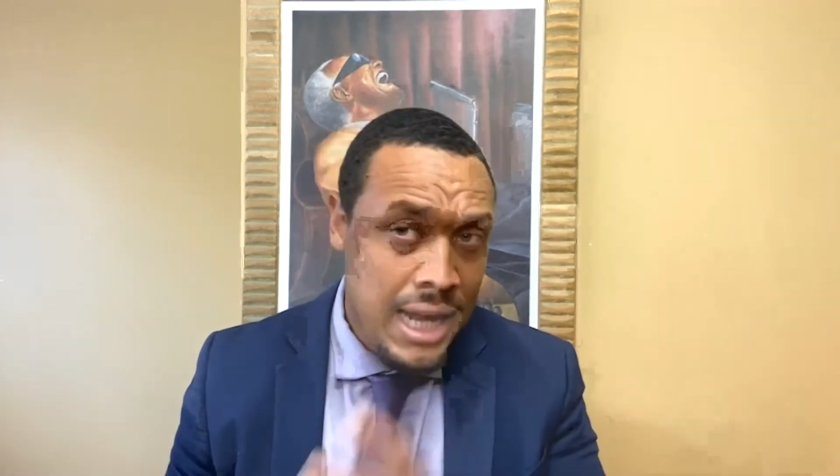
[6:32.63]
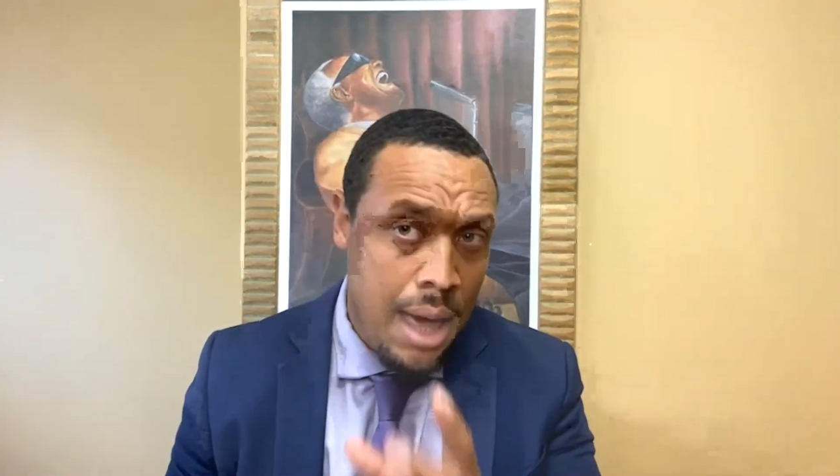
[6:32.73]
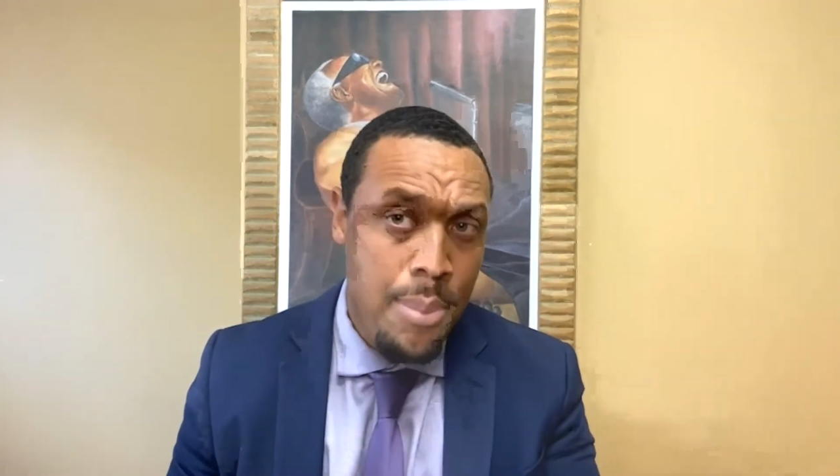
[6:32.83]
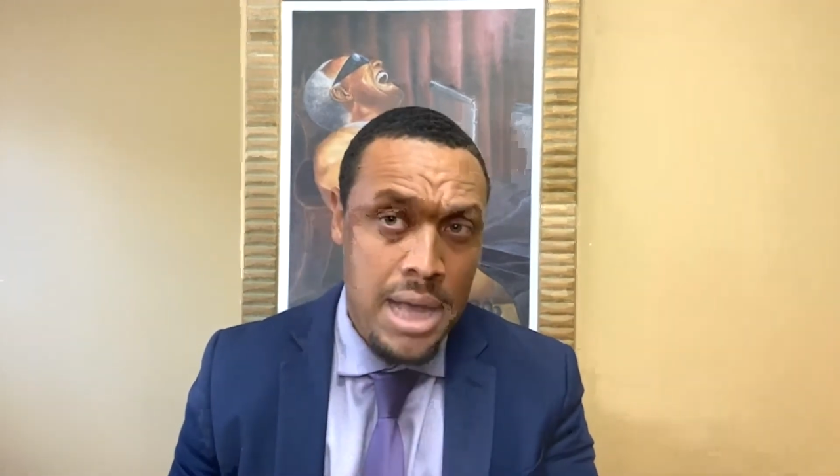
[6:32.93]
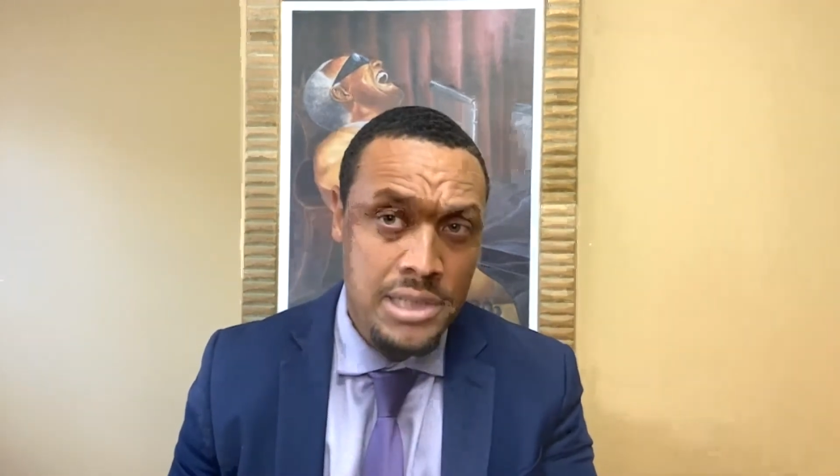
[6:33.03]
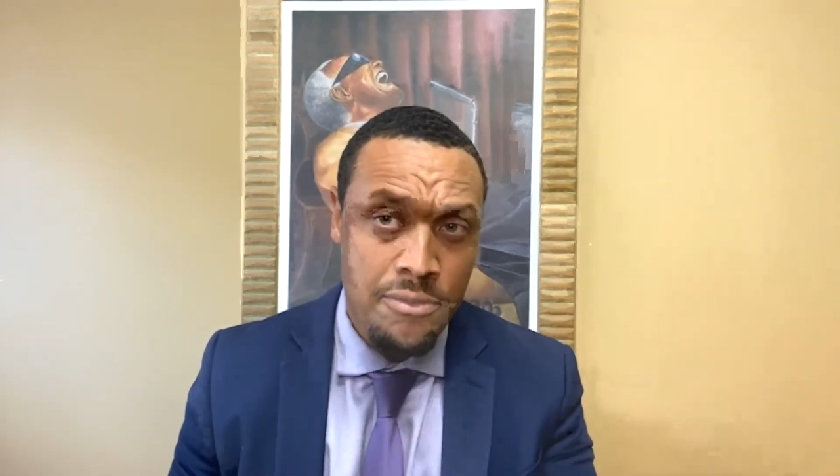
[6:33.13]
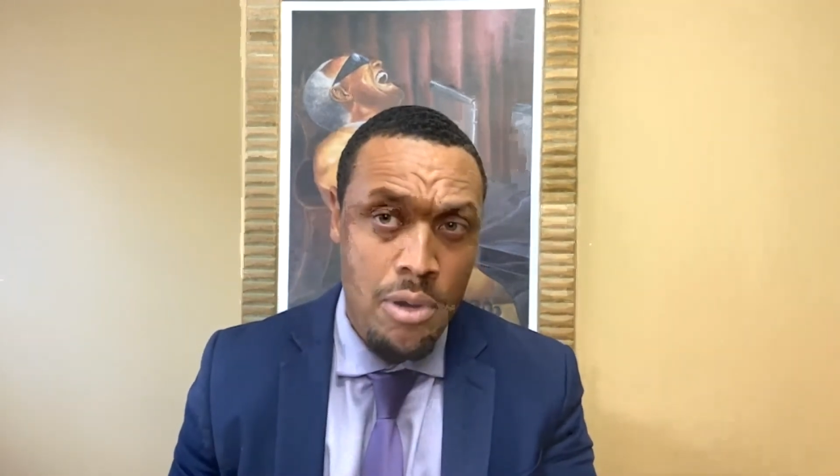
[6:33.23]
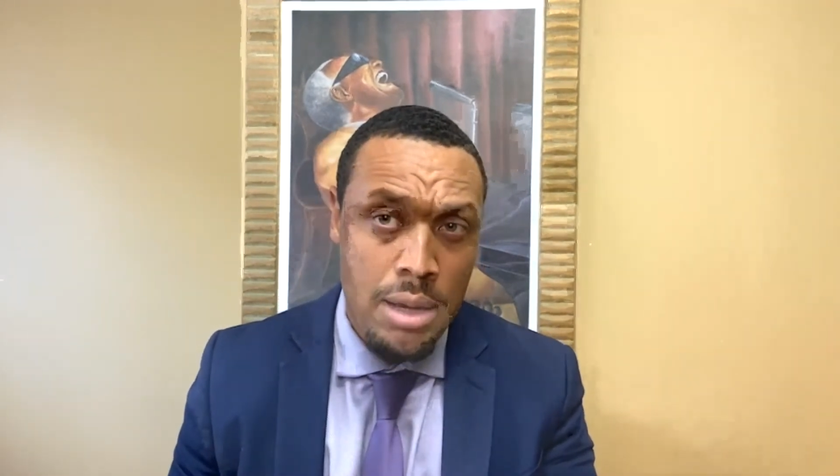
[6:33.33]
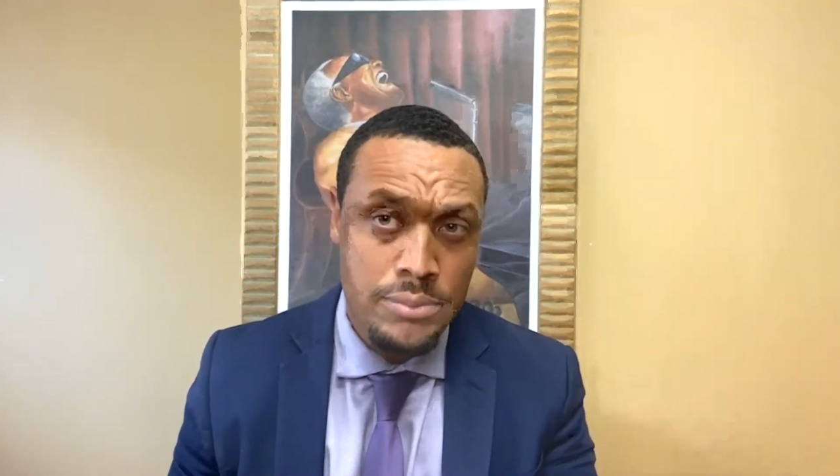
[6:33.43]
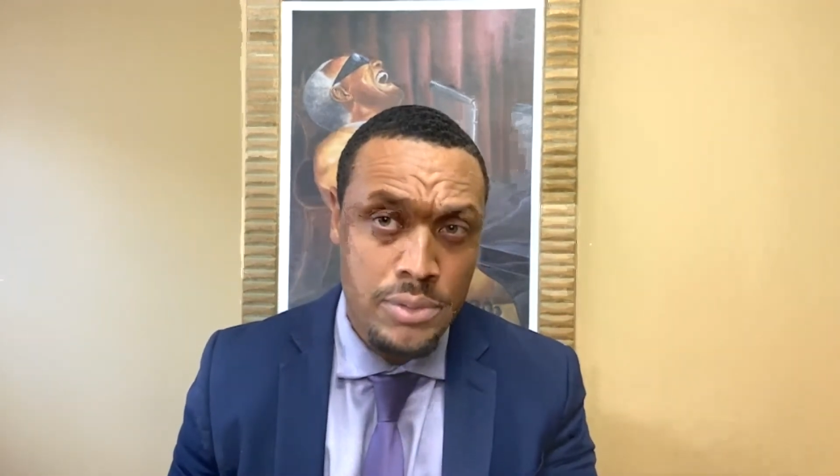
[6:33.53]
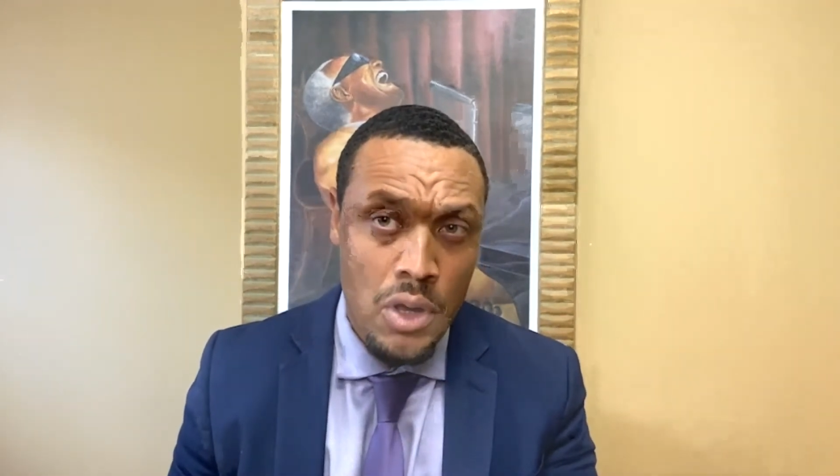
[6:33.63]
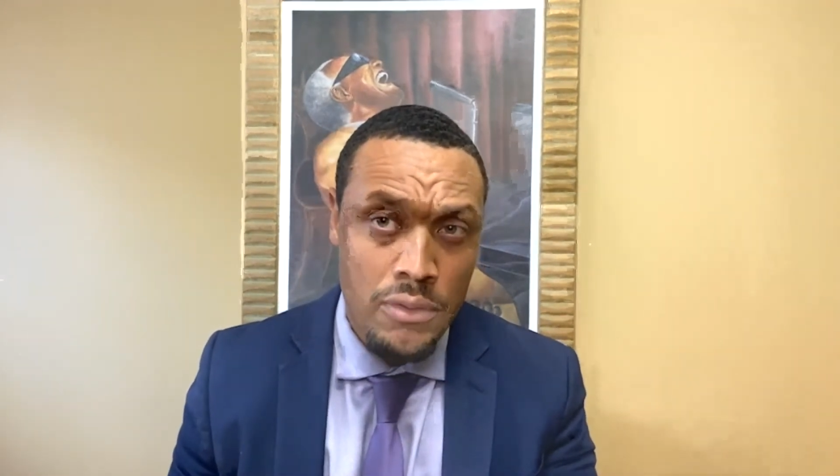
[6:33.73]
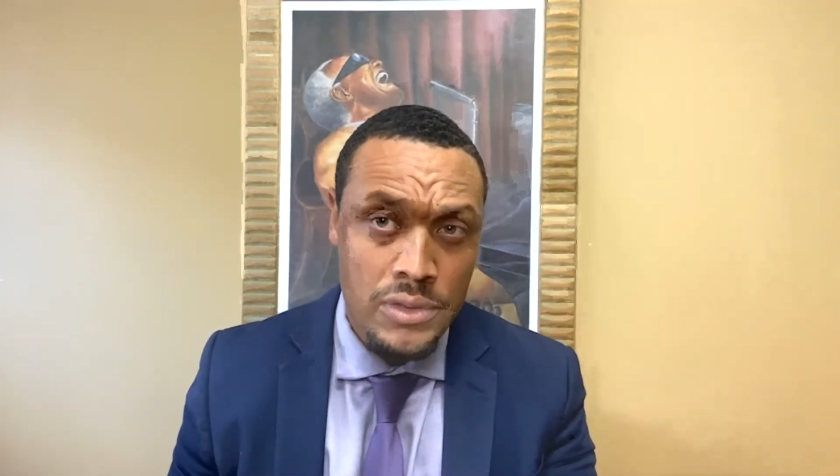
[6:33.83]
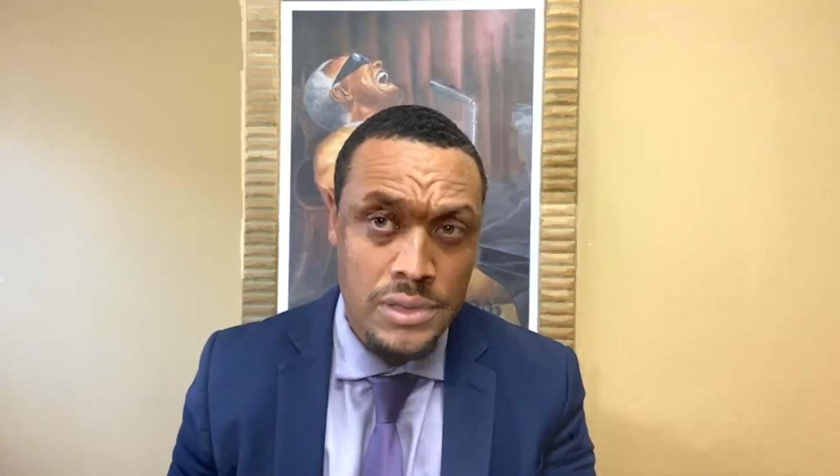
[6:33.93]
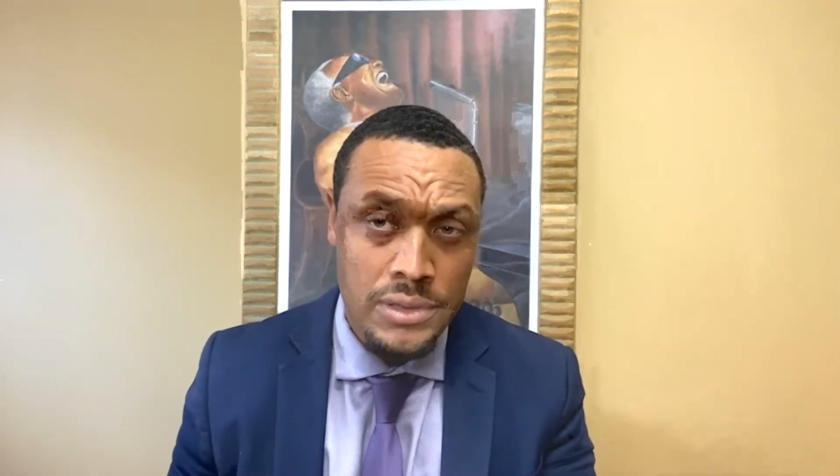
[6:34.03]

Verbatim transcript: not positive problem solvers.